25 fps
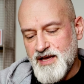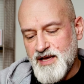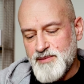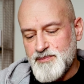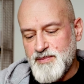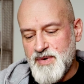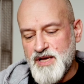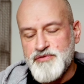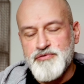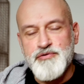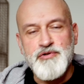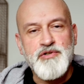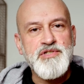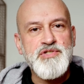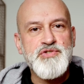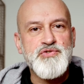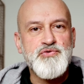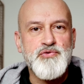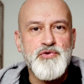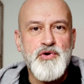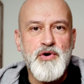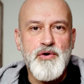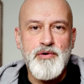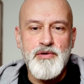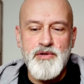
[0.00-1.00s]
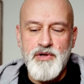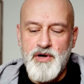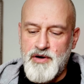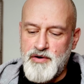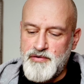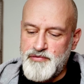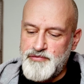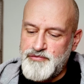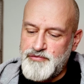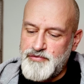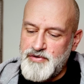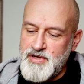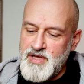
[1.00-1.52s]
my first roll
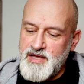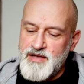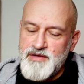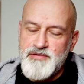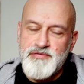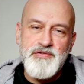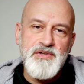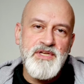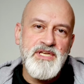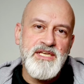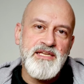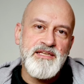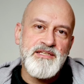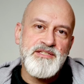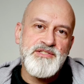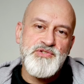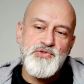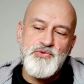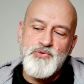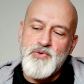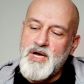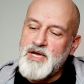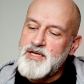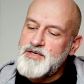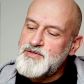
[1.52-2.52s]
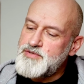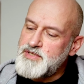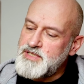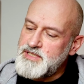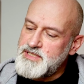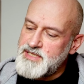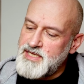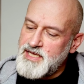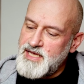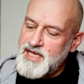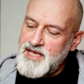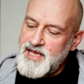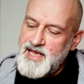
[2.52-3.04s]
of Phoenix 200.